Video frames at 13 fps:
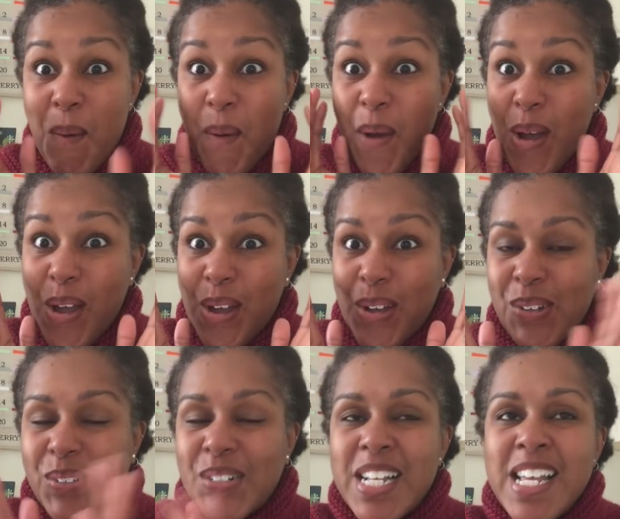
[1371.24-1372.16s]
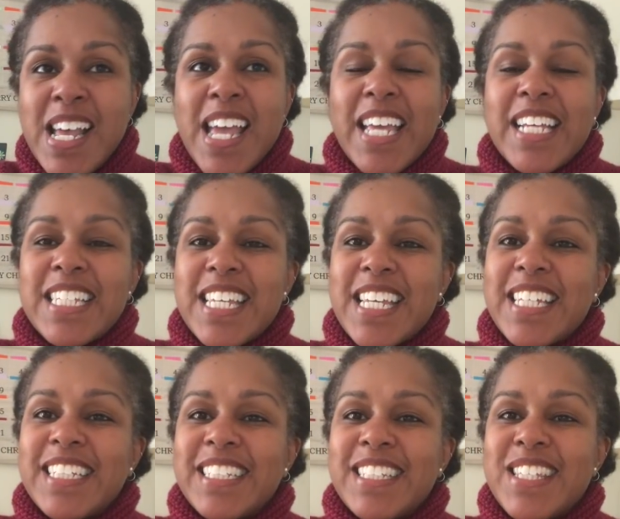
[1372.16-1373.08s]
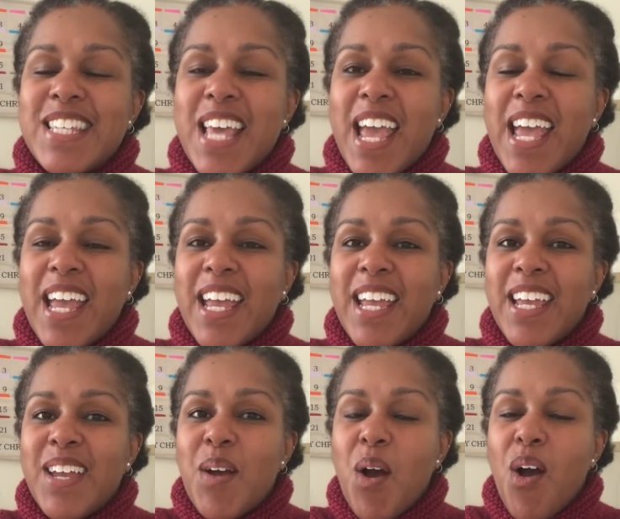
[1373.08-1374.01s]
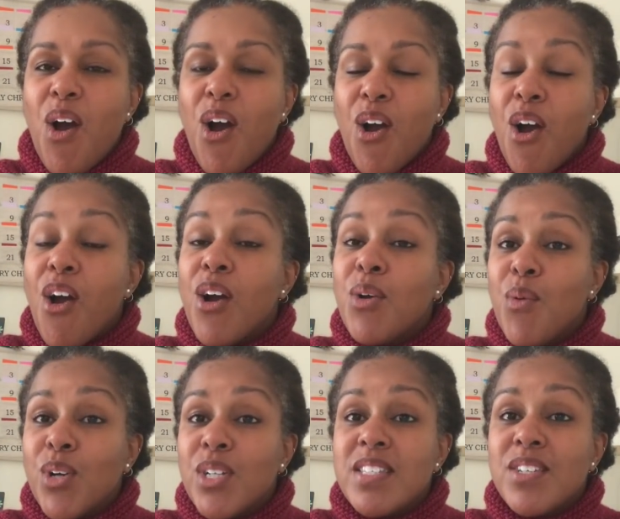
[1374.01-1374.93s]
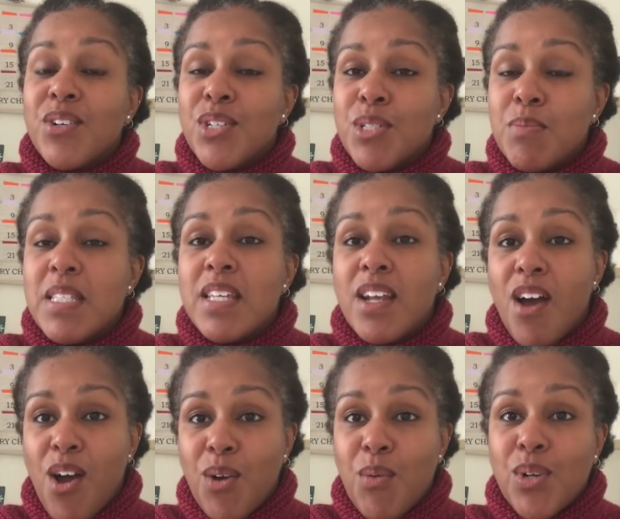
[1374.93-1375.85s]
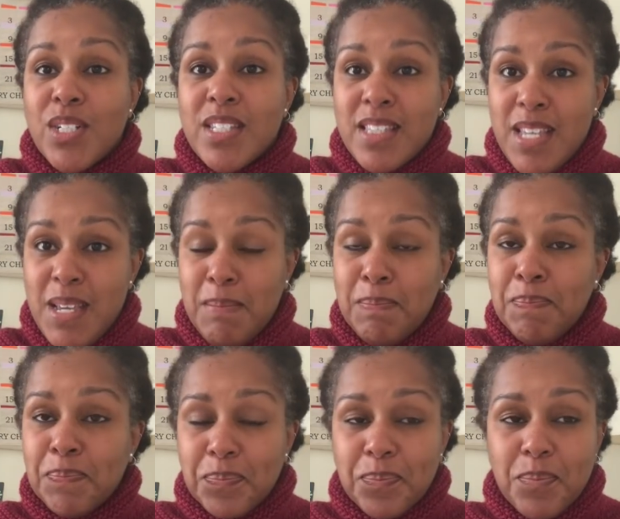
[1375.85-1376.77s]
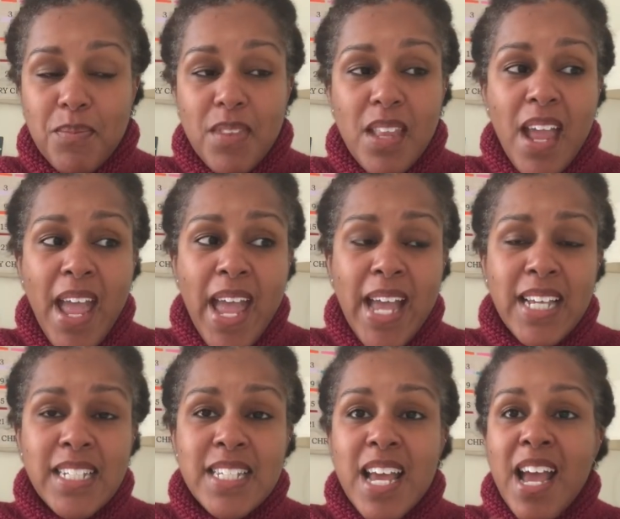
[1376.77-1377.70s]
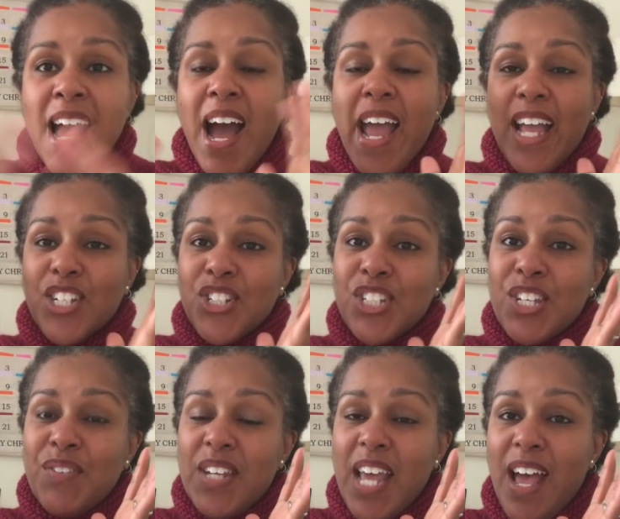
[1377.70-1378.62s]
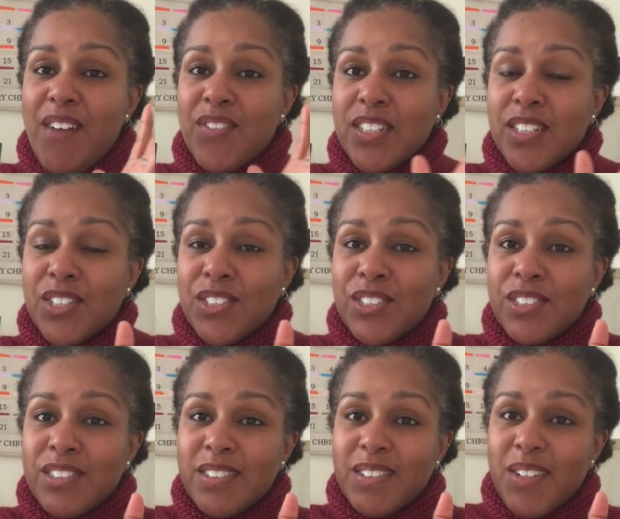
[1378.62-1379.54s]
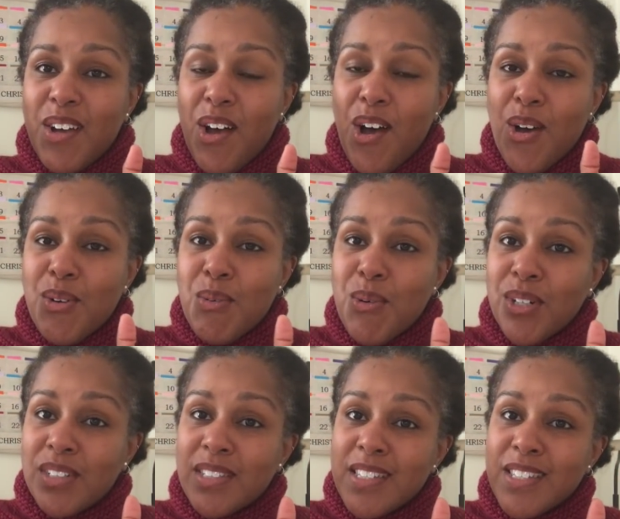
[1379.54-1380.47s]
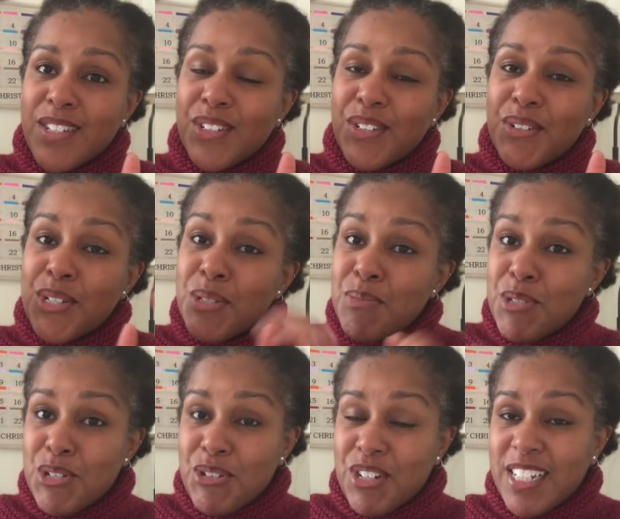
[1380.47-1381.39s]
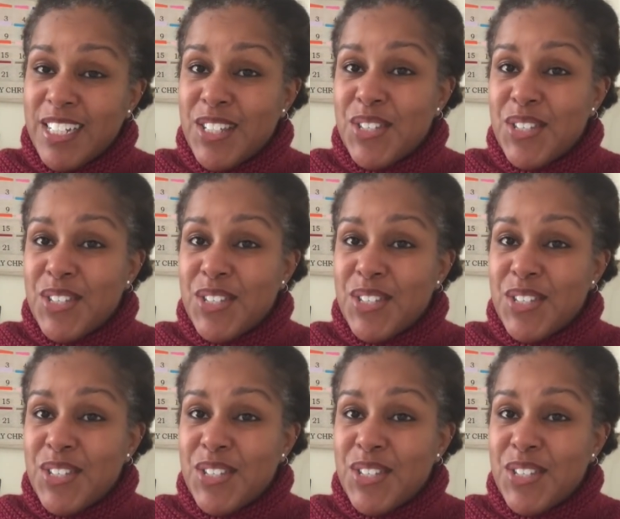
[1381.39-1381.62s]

Woo! It is a Hogwarts, Christmas at Hogwarts theme. And I actually even have a little Hogwarts Christmas tree.